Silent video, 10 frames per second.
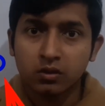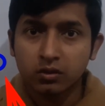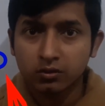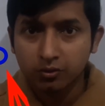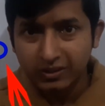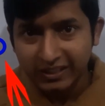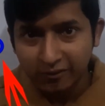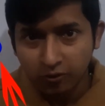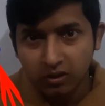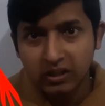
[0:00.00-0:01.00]
So they
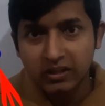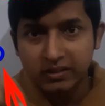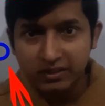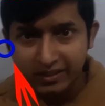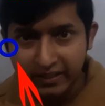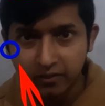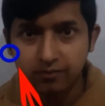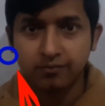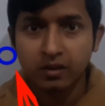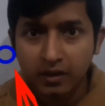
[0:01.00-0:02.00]
all are just kind of
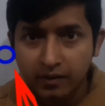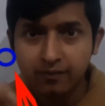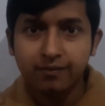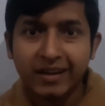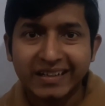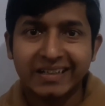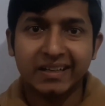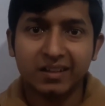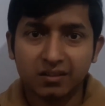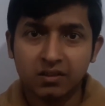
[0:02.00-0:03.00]

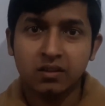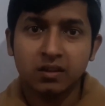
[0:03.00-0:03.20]
fighting